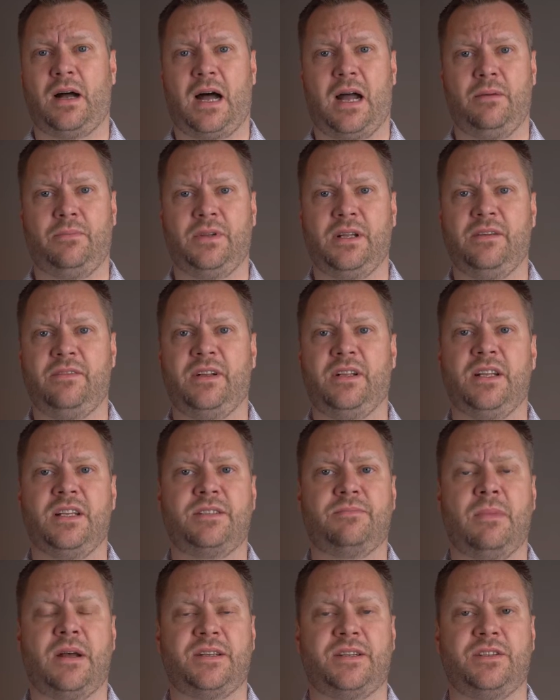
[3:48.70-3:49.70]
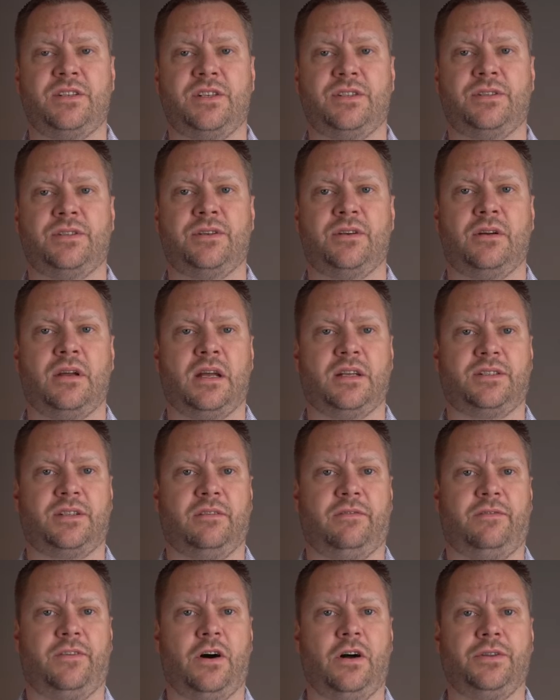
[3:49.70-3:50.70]
I'm leaving these messages as
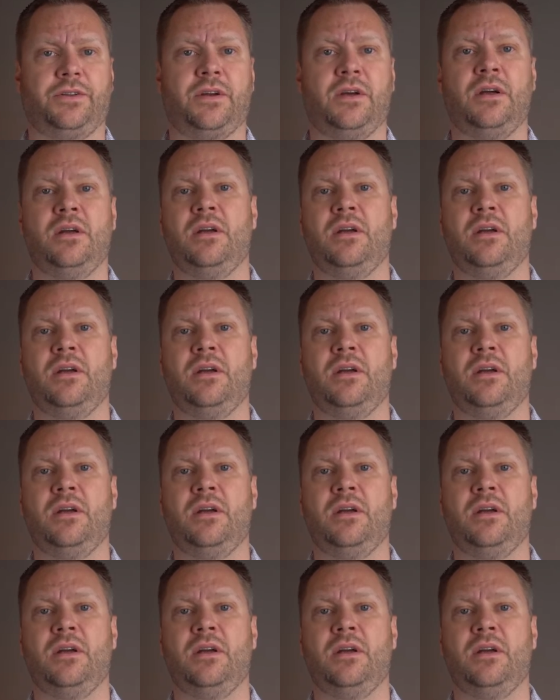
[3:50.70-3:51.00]
default,